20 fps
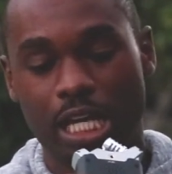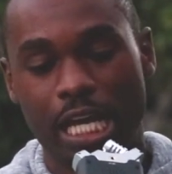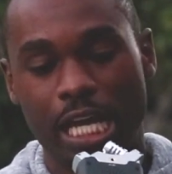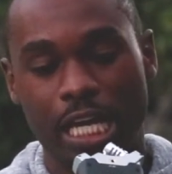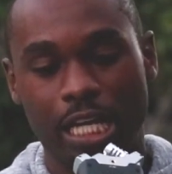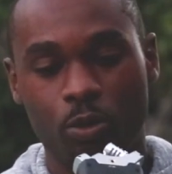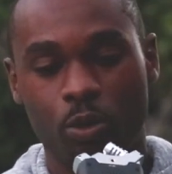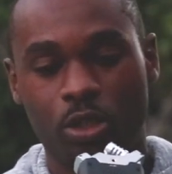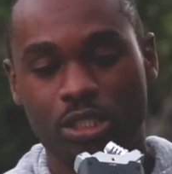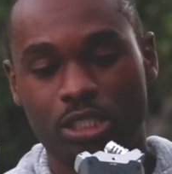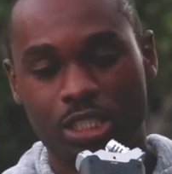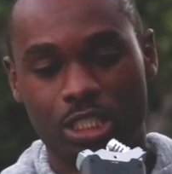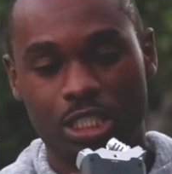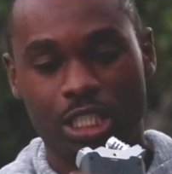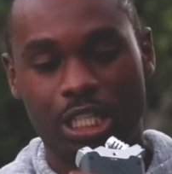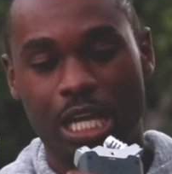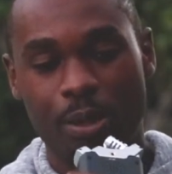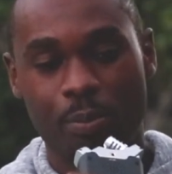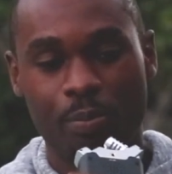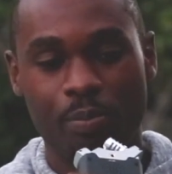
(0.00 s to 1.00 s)
And it wasn't
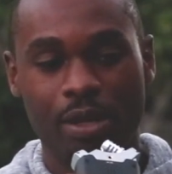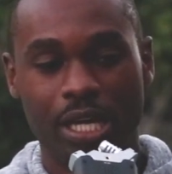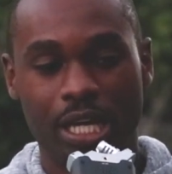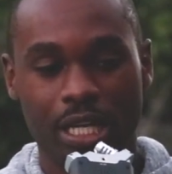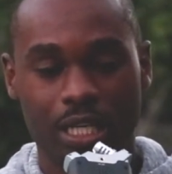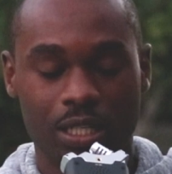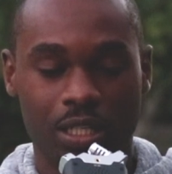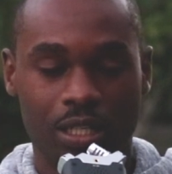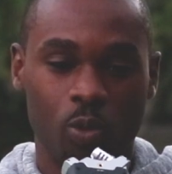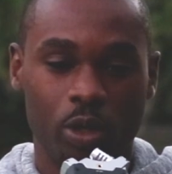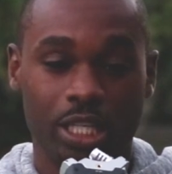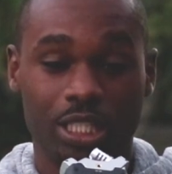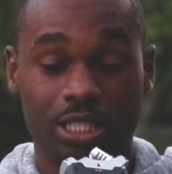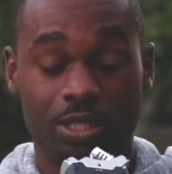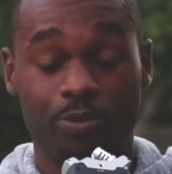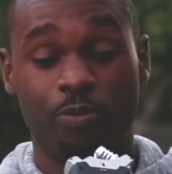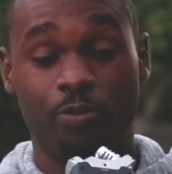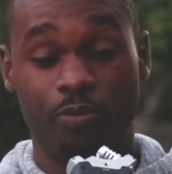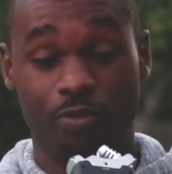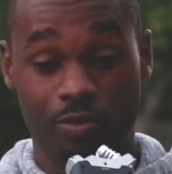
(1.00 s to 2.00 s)
until I met
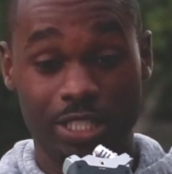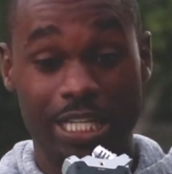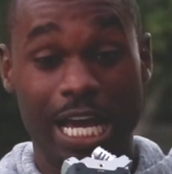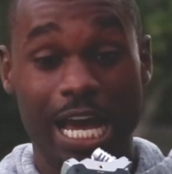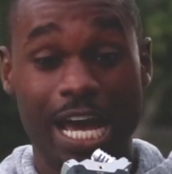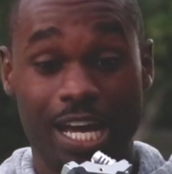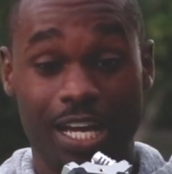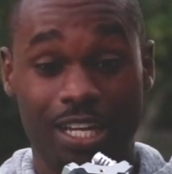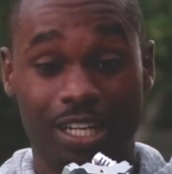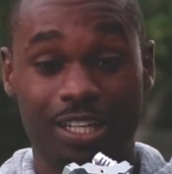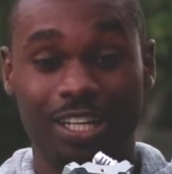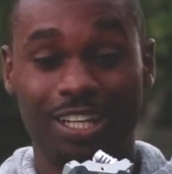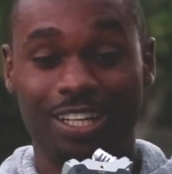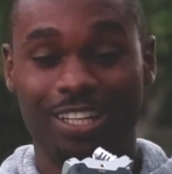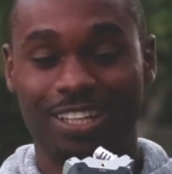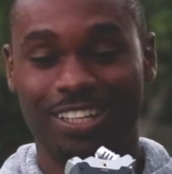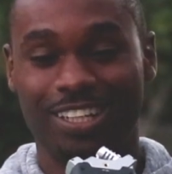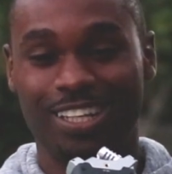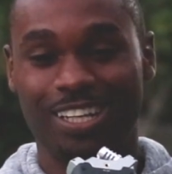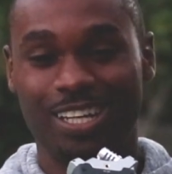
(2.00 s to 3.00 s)
his dad
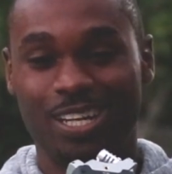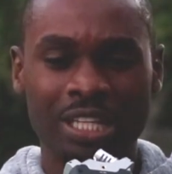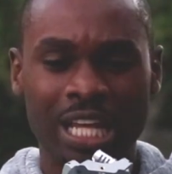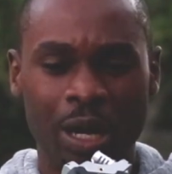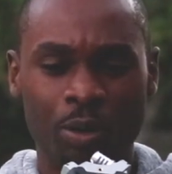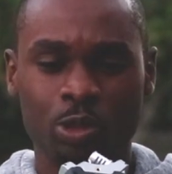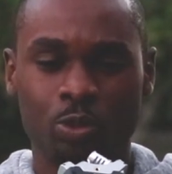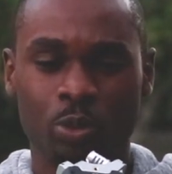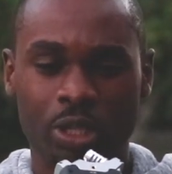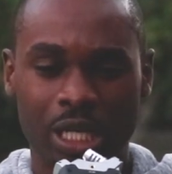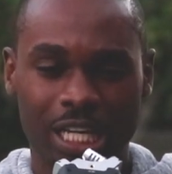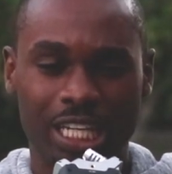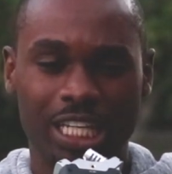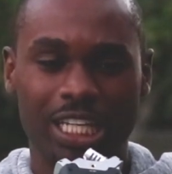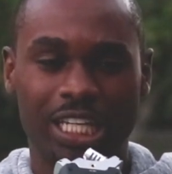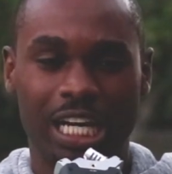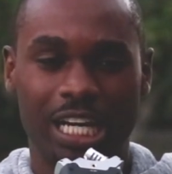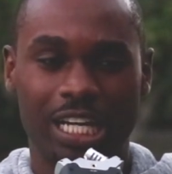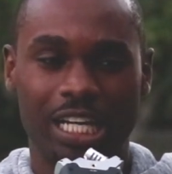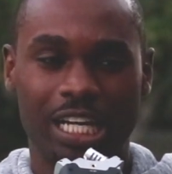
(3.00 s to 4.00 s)
that was when he
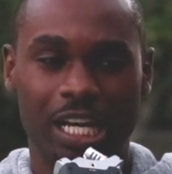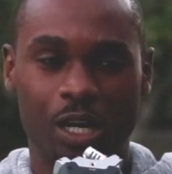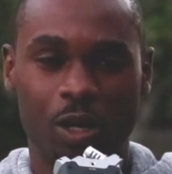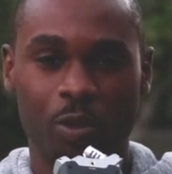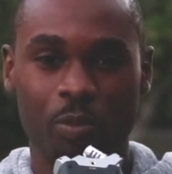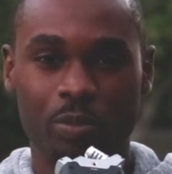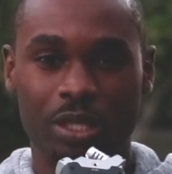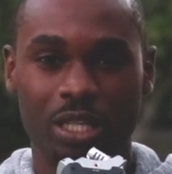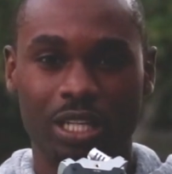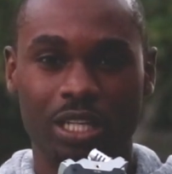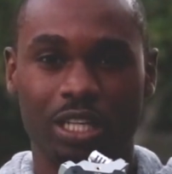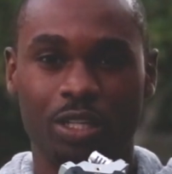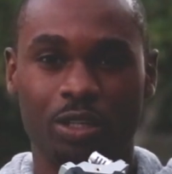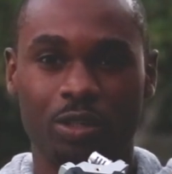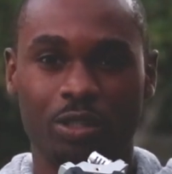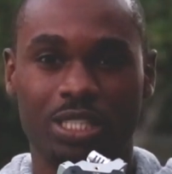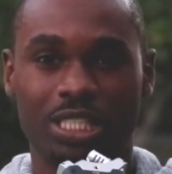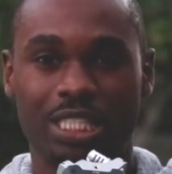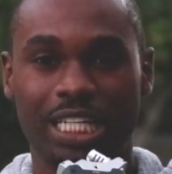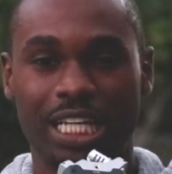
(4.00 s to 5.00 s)
kind of helped me
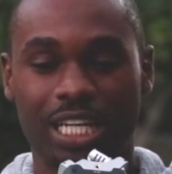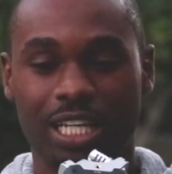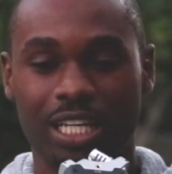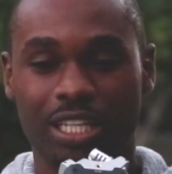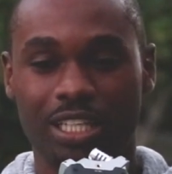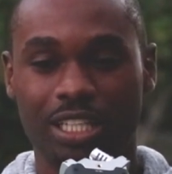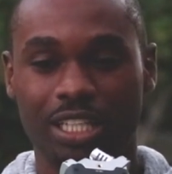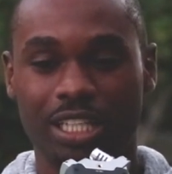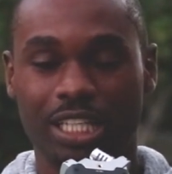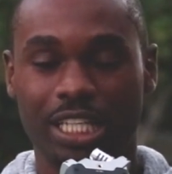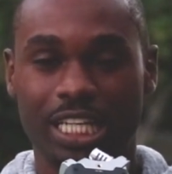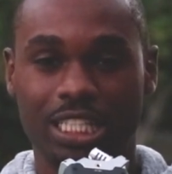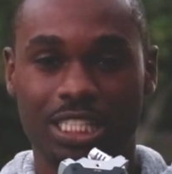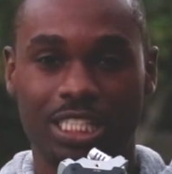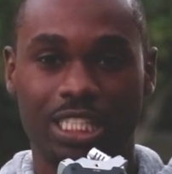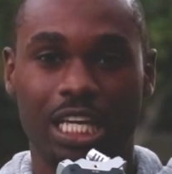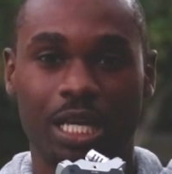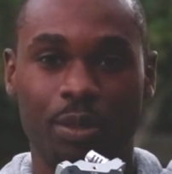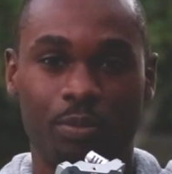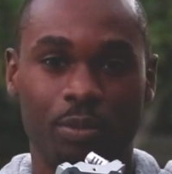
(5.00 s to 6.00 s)
understand the
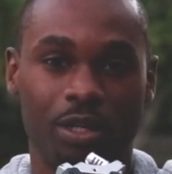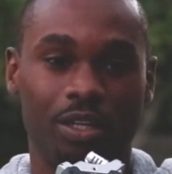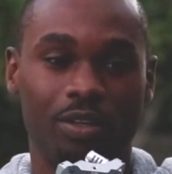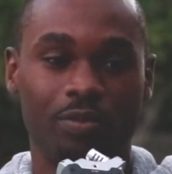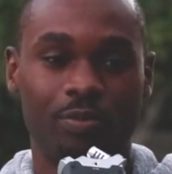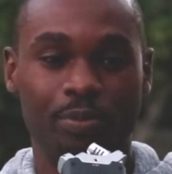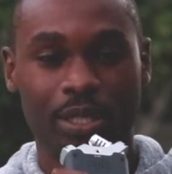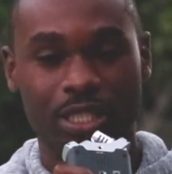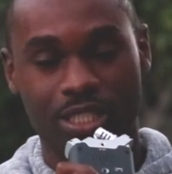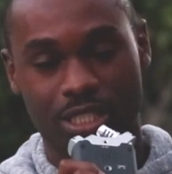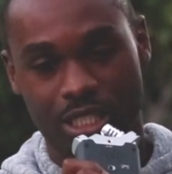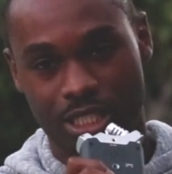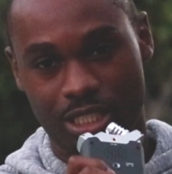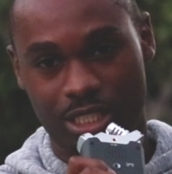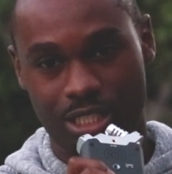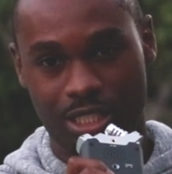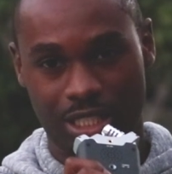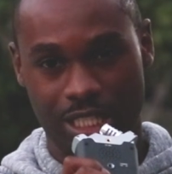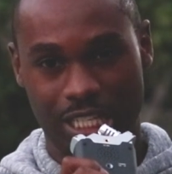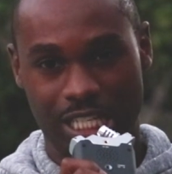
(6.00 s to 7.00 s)
landscape of
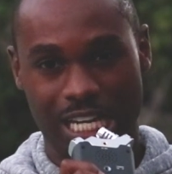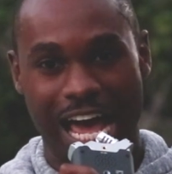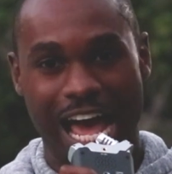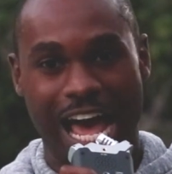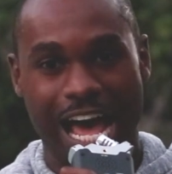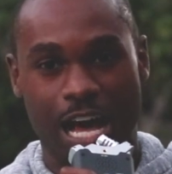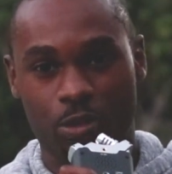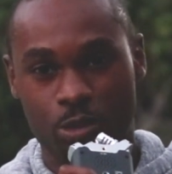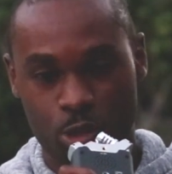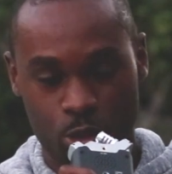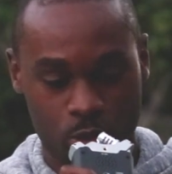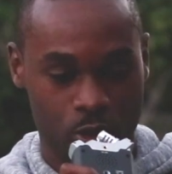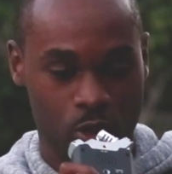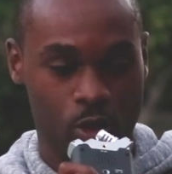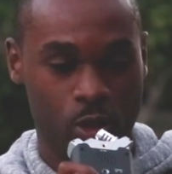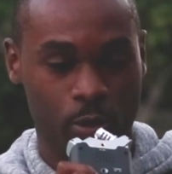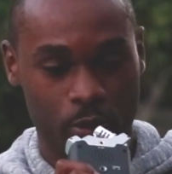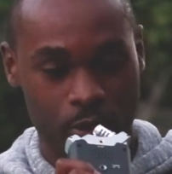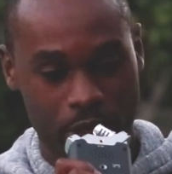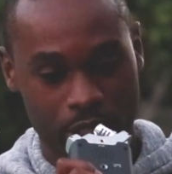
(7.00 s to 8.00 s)
business and how to
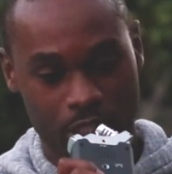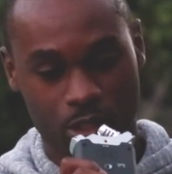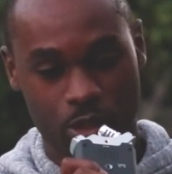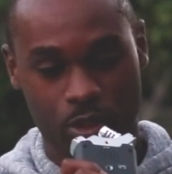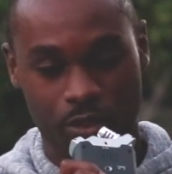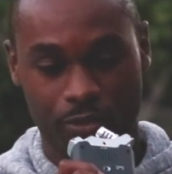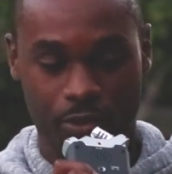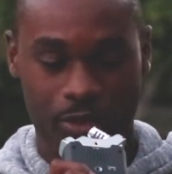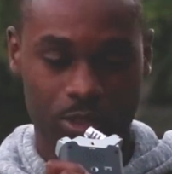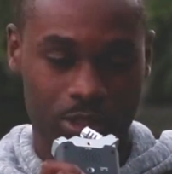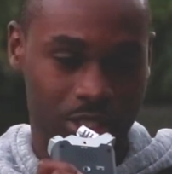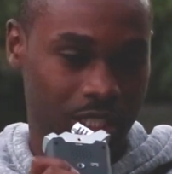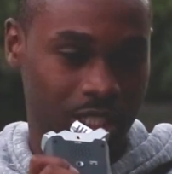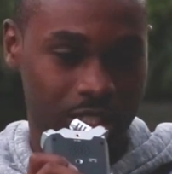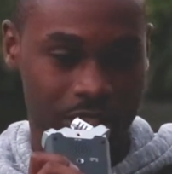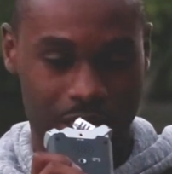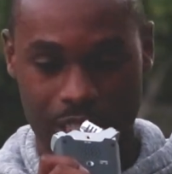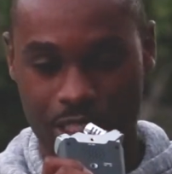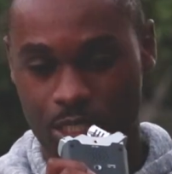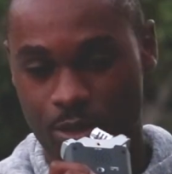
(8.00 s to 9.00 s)
incorporate. So the first thing he
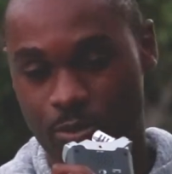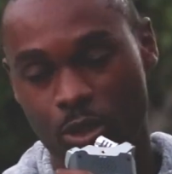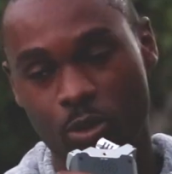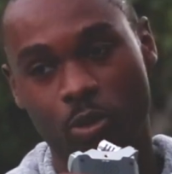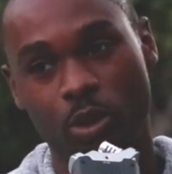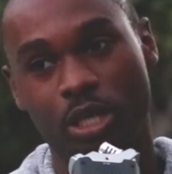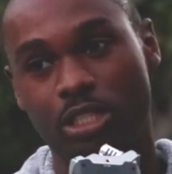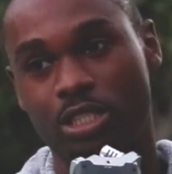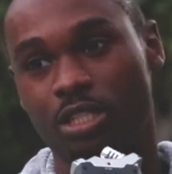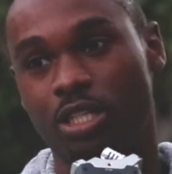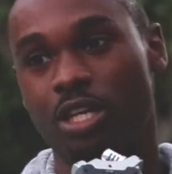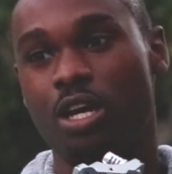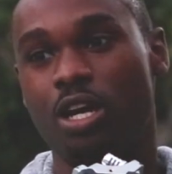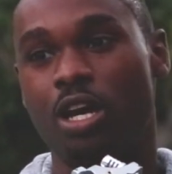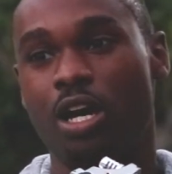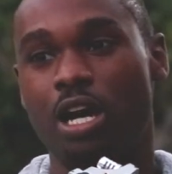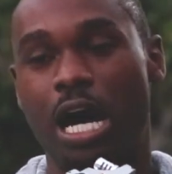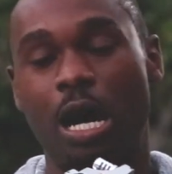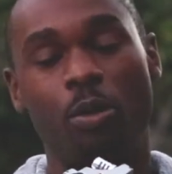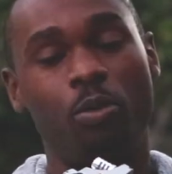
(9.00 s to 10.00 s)
said to me was,
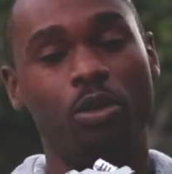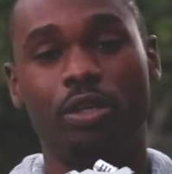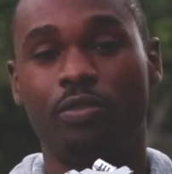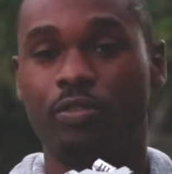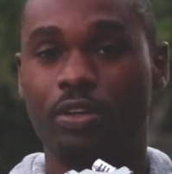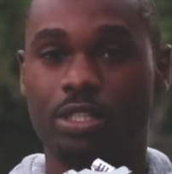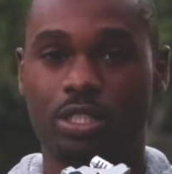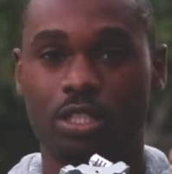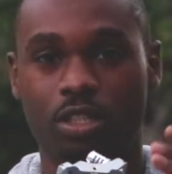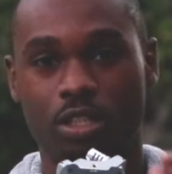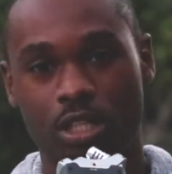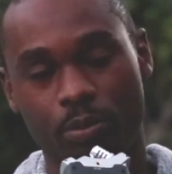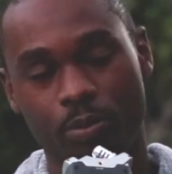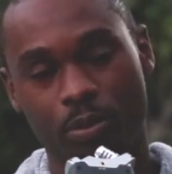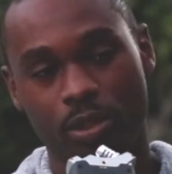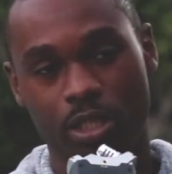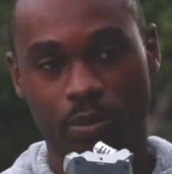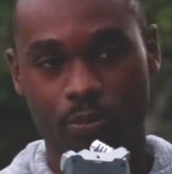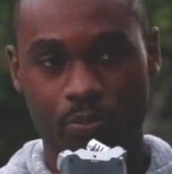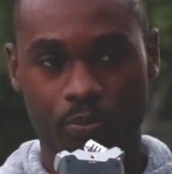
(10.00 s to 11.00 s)
I want to invest in your
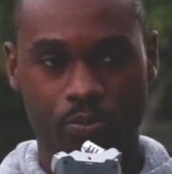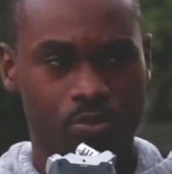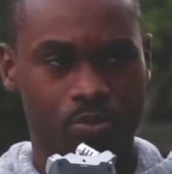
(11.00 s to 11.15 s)
company.